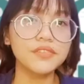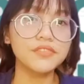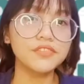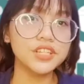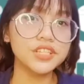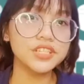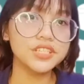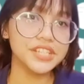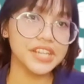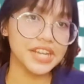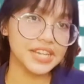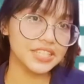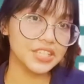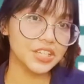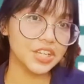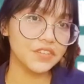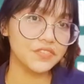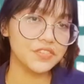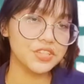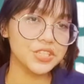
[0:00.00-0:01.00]
My first year as
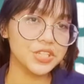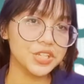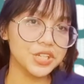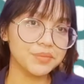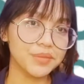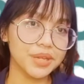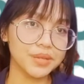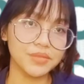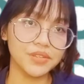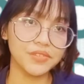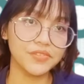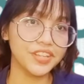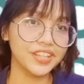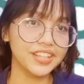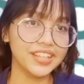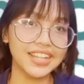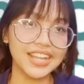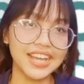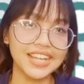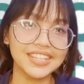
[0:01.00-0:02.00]
an officer made me
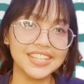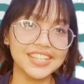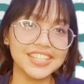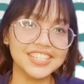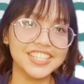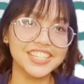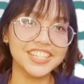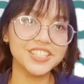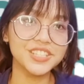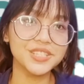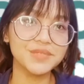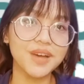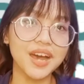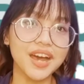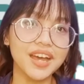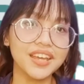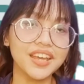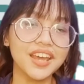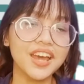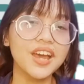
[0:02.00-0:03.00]
feel delighted since
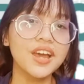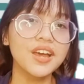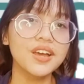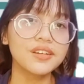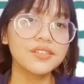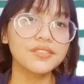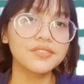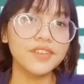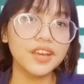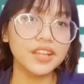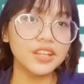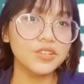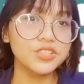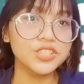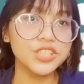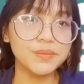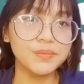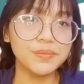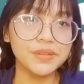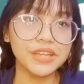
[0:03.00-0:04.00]
my fellow
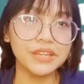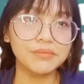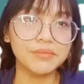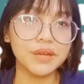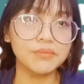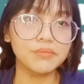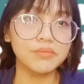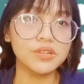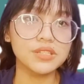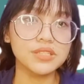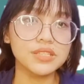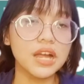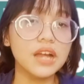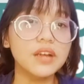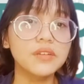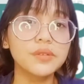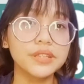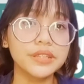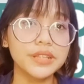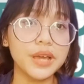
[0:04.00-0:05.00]
JPIAN members
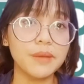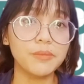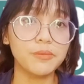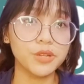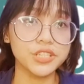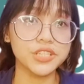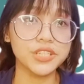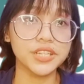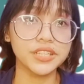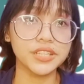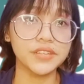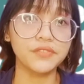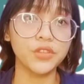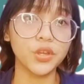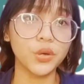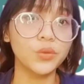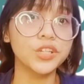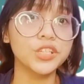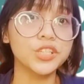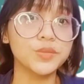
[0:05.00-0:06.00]
are really appreciative
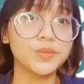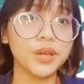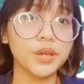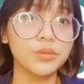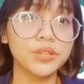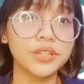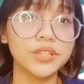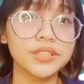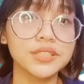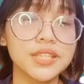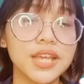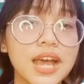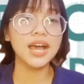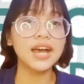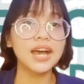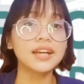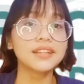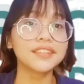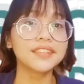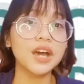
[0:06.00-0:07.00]
towards my works.
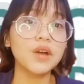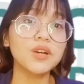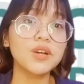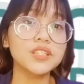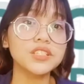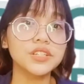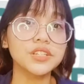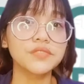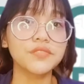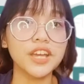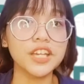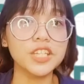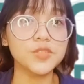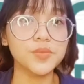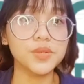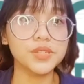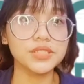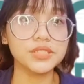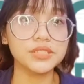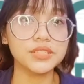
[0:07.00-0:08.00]
Now, as your Vice
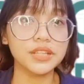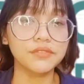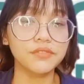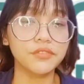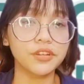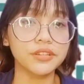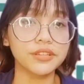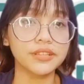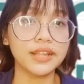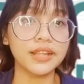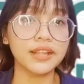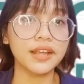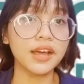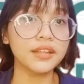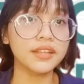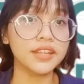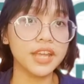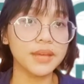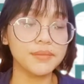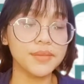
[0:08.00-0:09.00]
President for
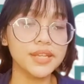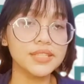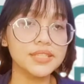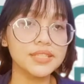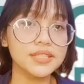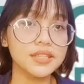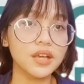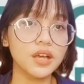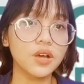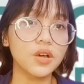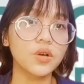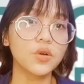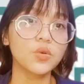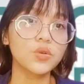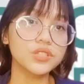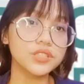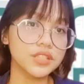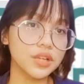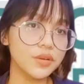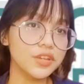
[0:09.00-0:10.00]
Non-Academics,
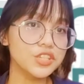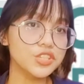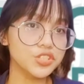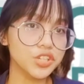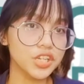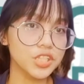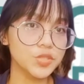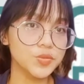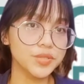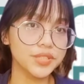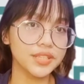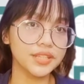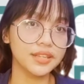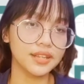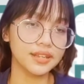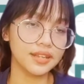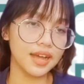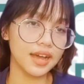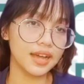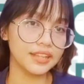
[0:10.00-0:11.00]
who's now in charge with the
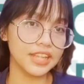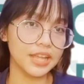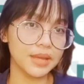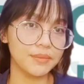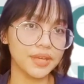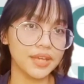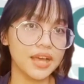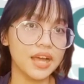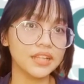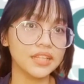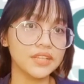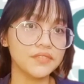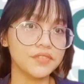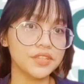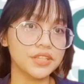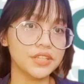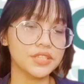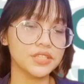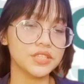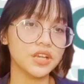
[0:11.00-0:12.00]
non-academic
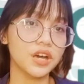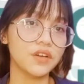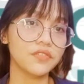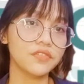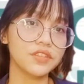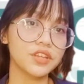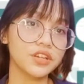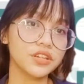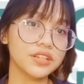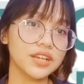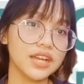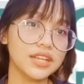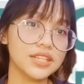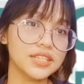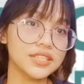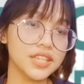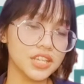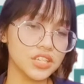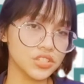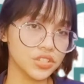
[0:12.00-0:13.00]
activities of the
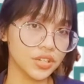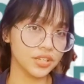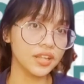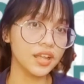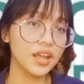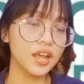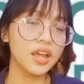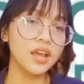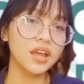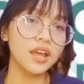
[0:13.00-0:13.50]
organization,